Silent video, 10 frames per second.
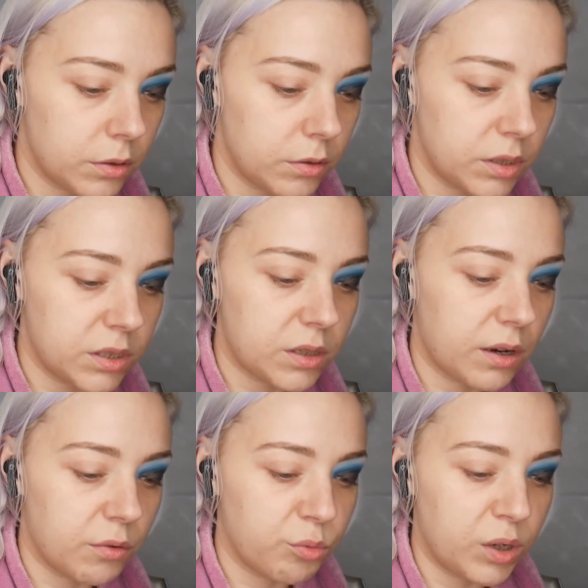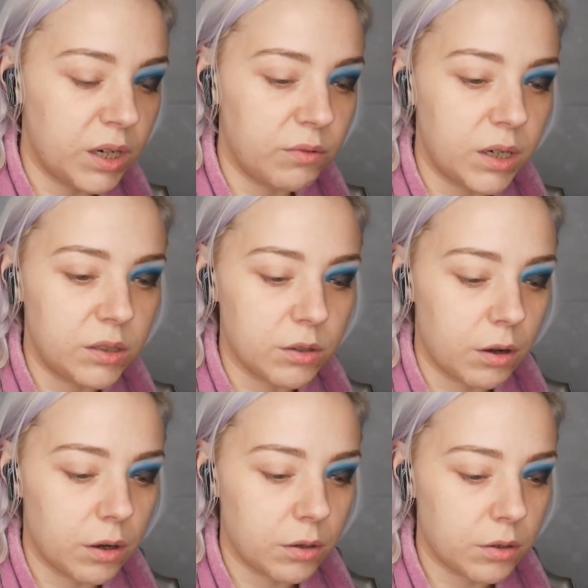This is like a really, really
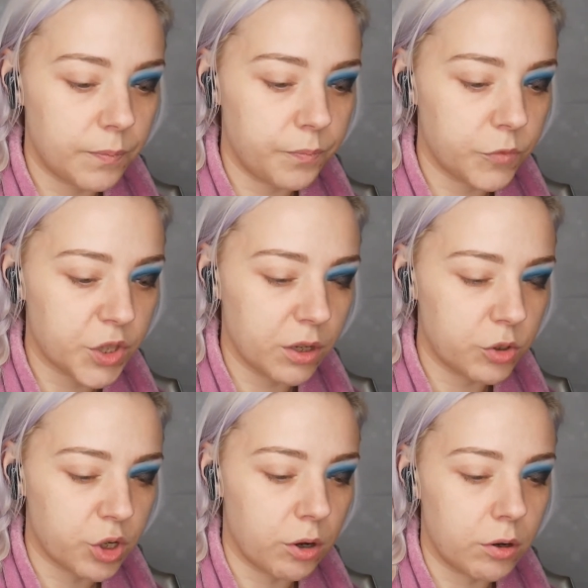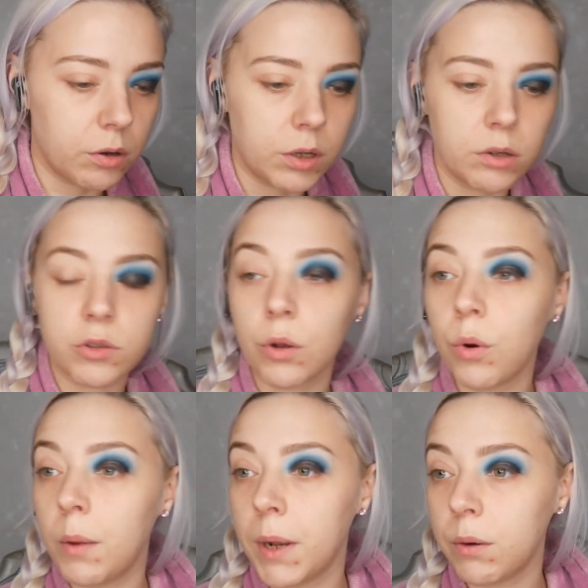dark charcoal color. It's not
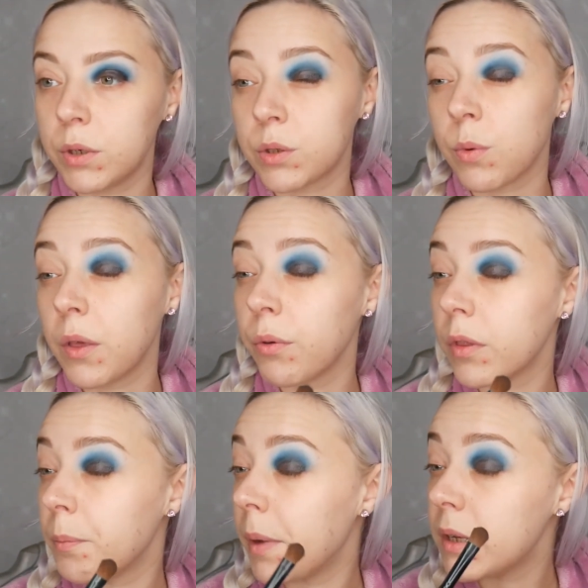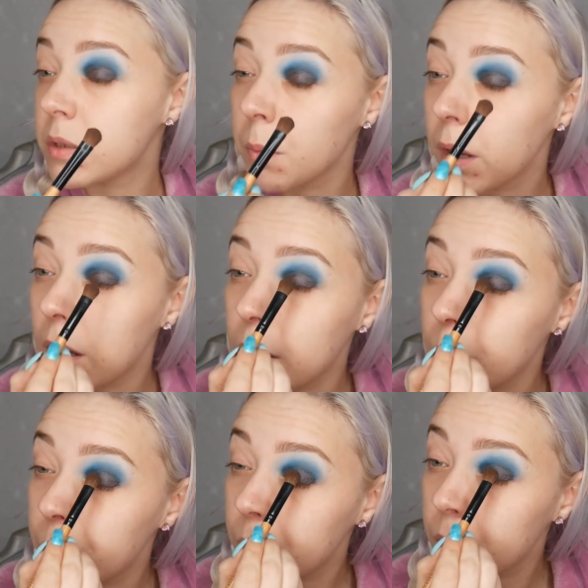quite black, which is why I thought the base might
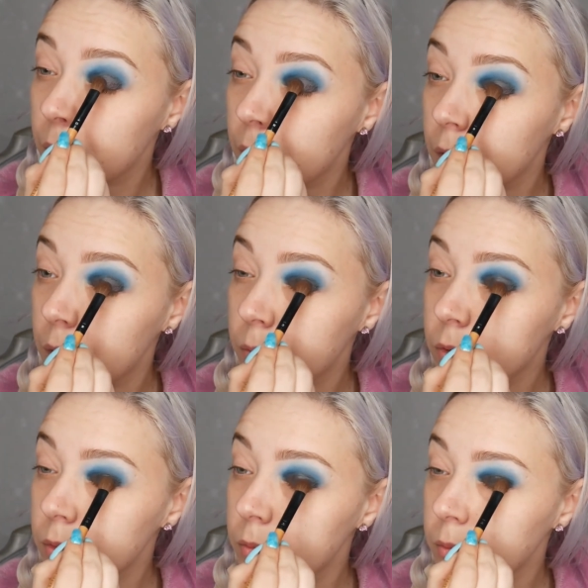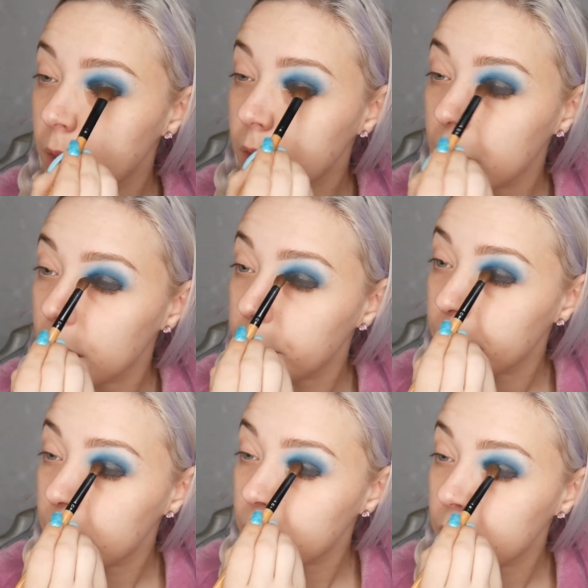help make it a
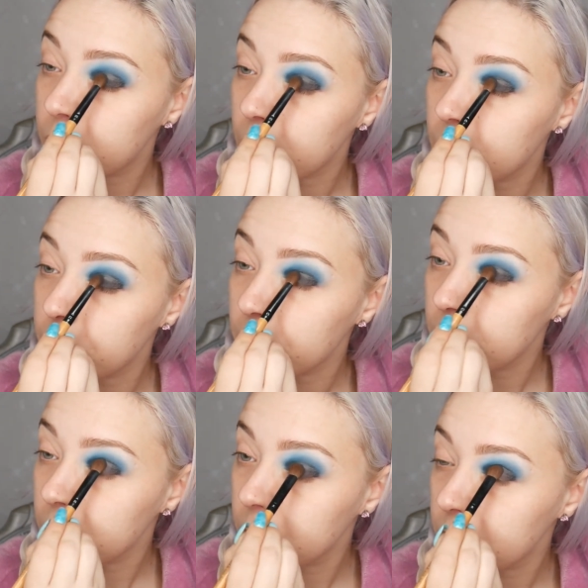bit deeper.